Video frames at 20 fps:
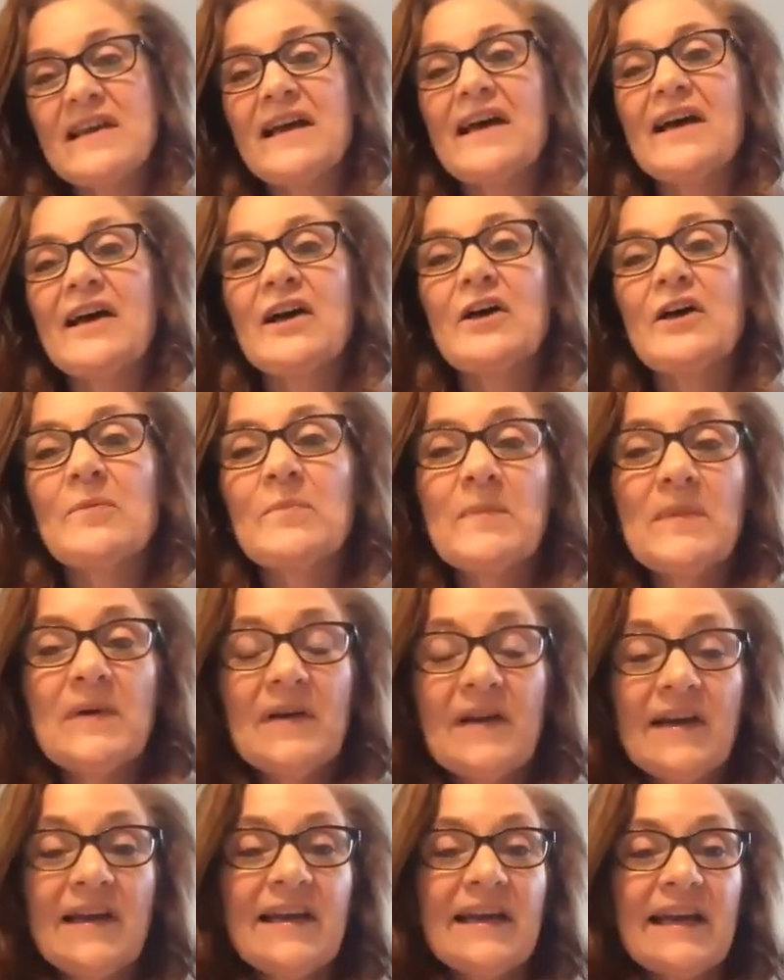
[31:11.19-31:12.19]

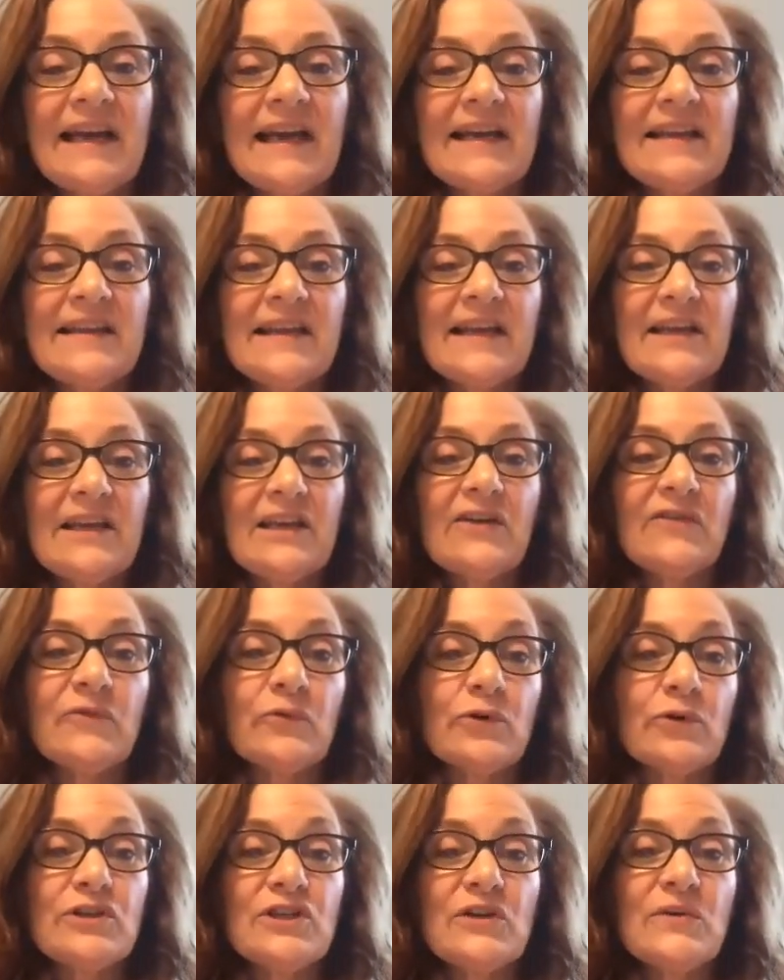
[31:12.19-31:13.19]
And then if
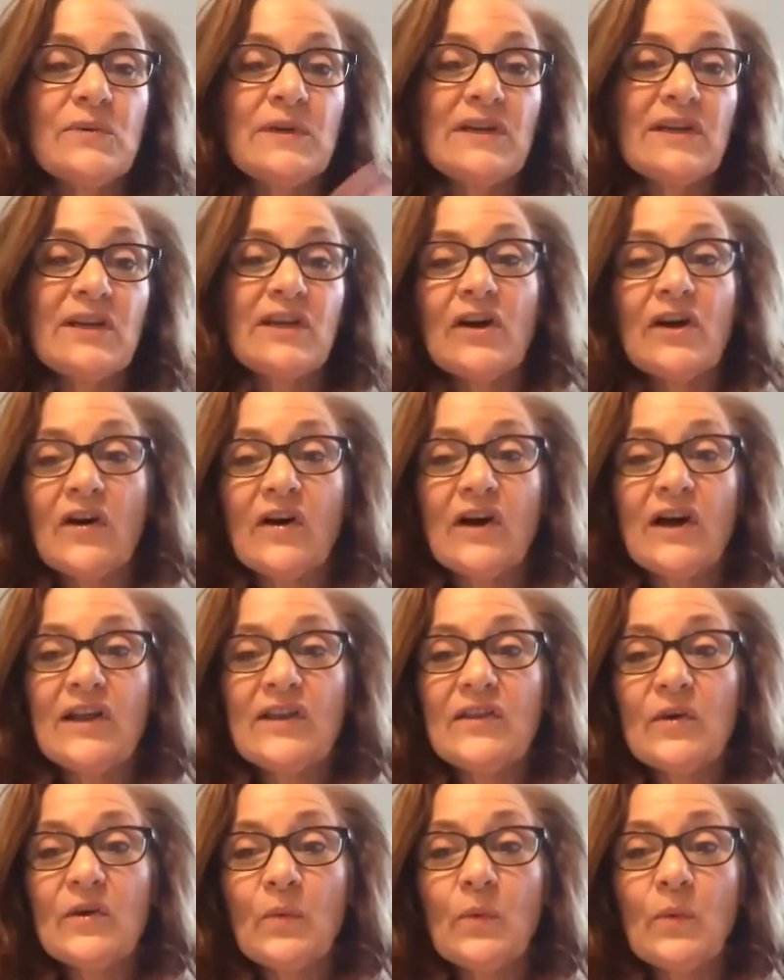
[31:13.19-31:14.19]
we're doing it on
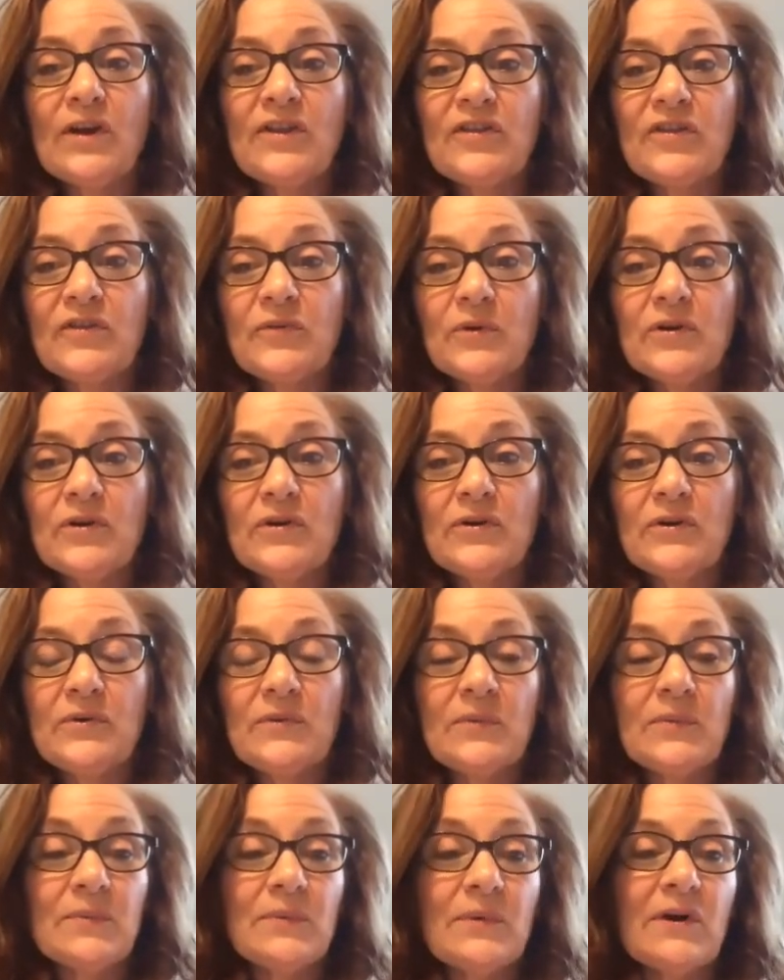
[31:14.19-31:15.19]
the 1 through
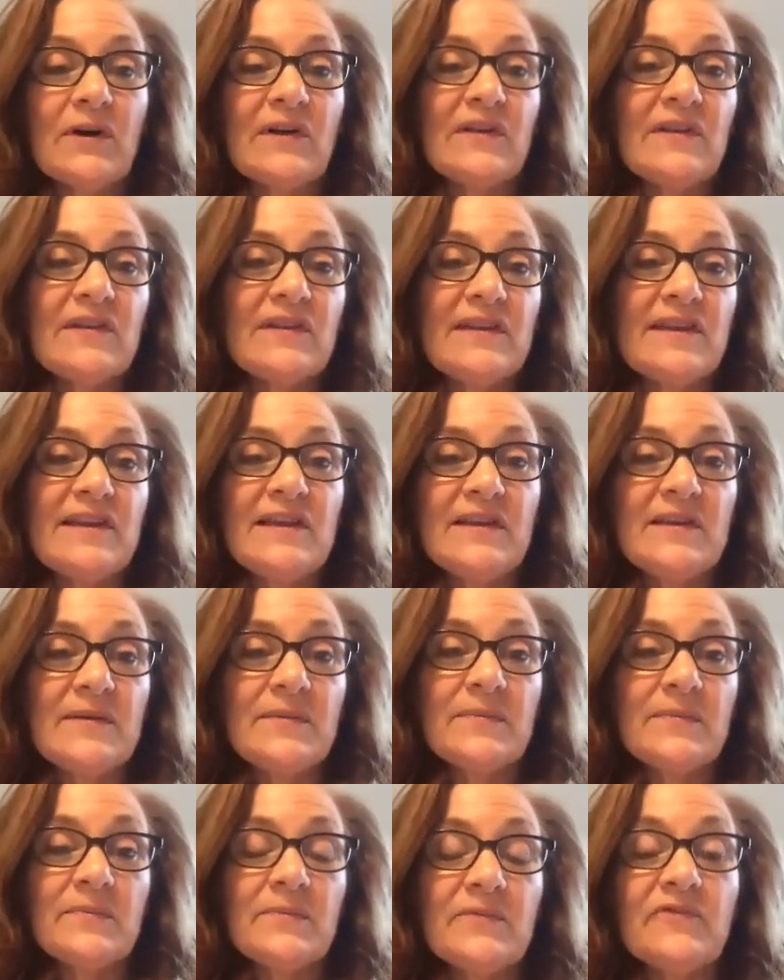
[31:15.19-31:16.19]
on
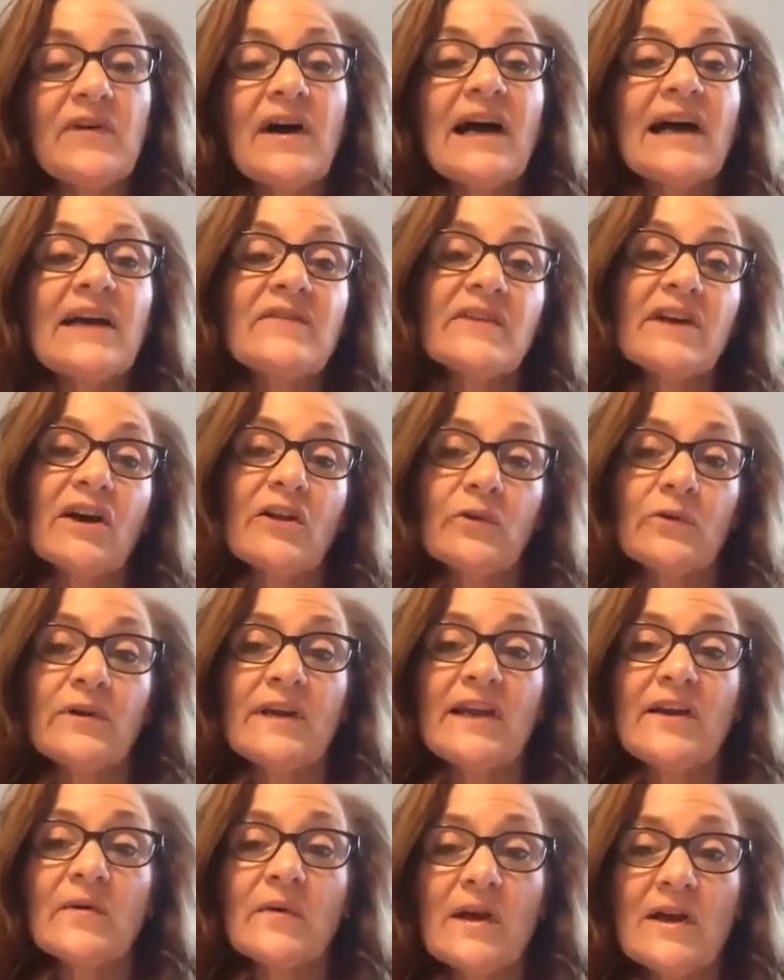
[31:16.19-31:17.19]
the 5 colored
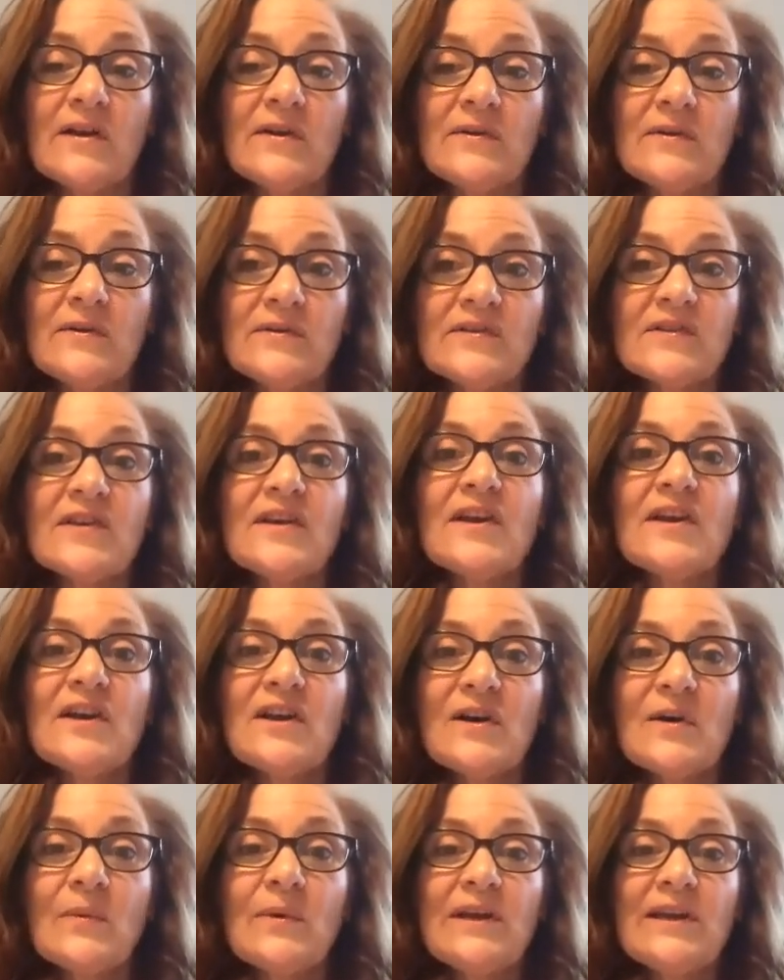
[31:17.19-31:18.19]
arrows,
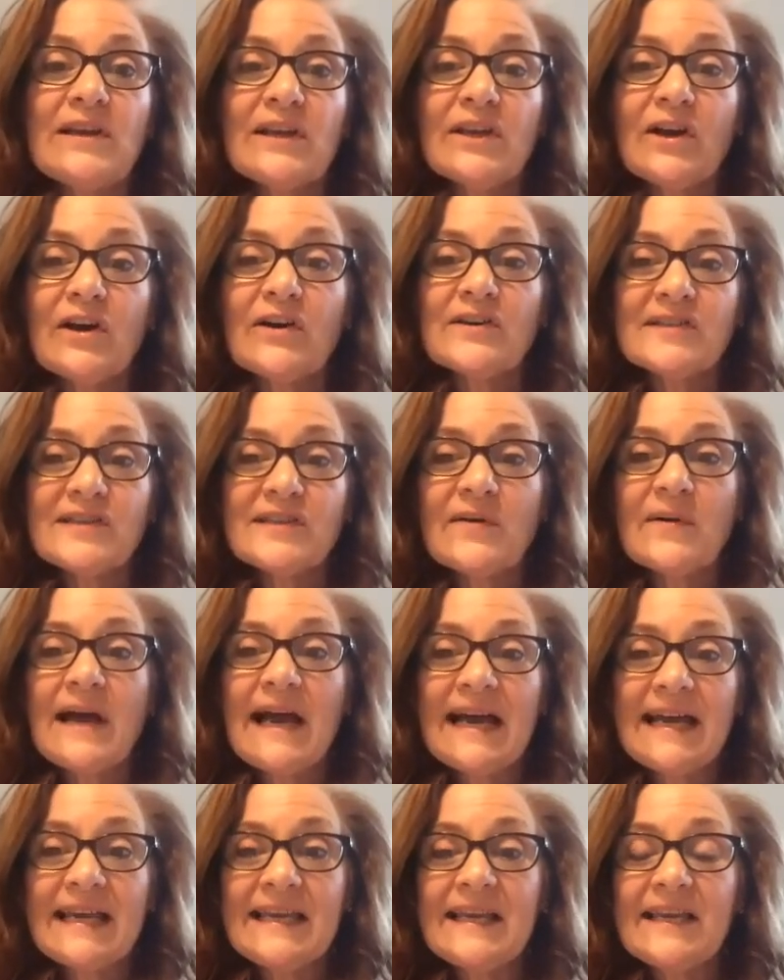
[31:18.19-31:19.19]
we could also
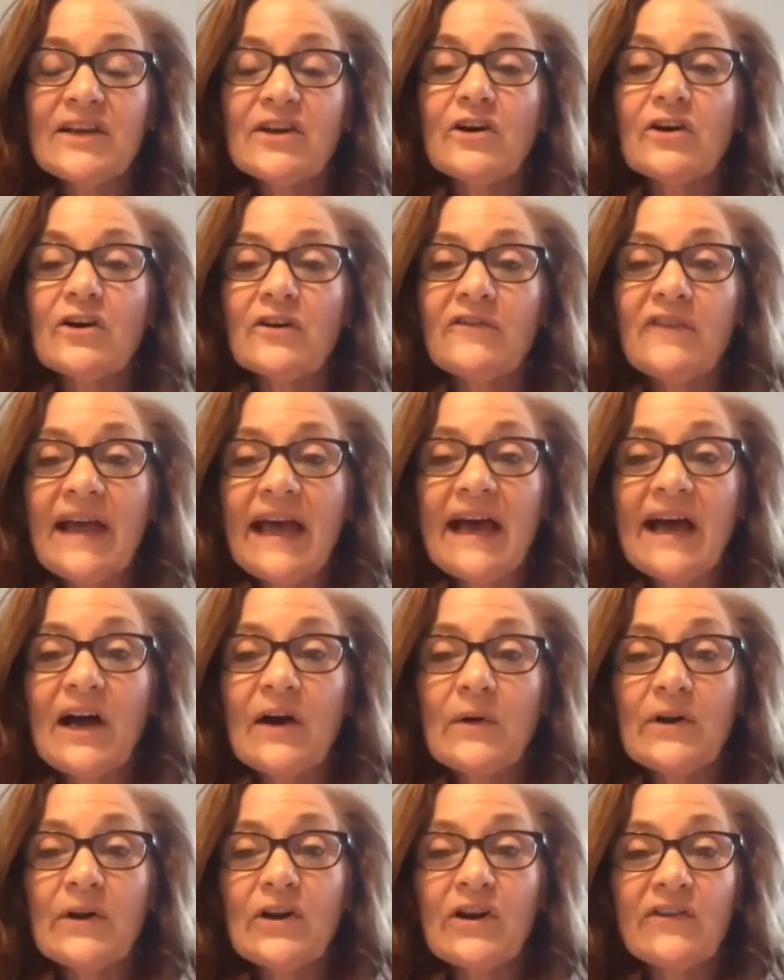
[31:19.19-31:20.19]
add in our
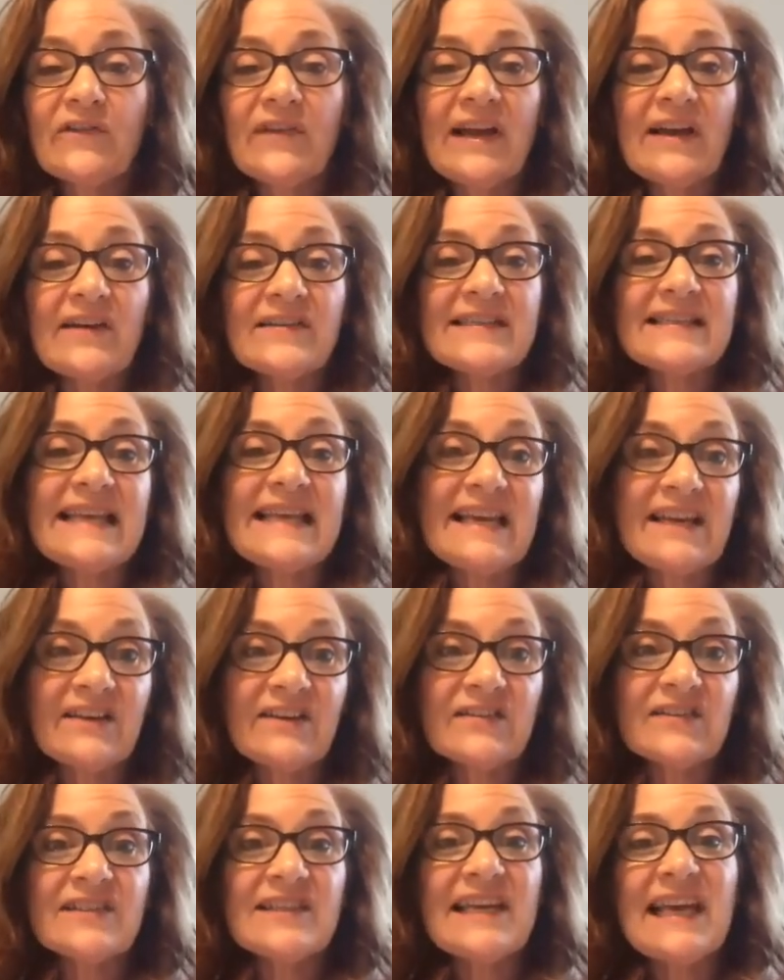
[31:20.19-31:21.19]
vowel and our vowel
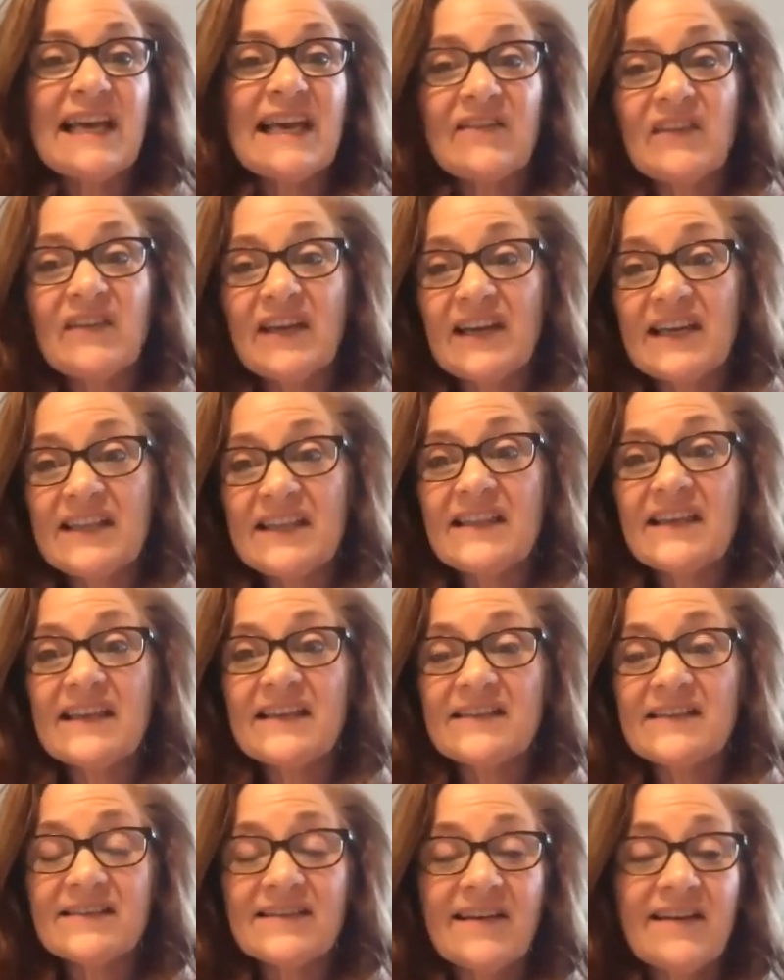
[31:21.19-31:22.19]
sound to have 9
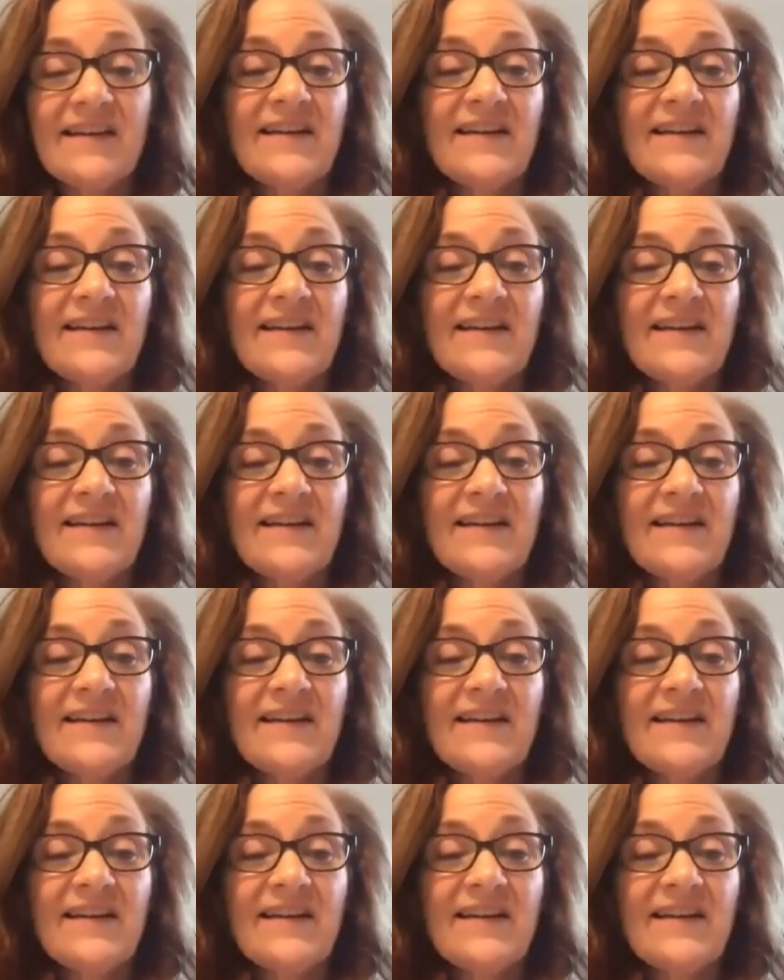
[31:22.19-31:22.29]
things.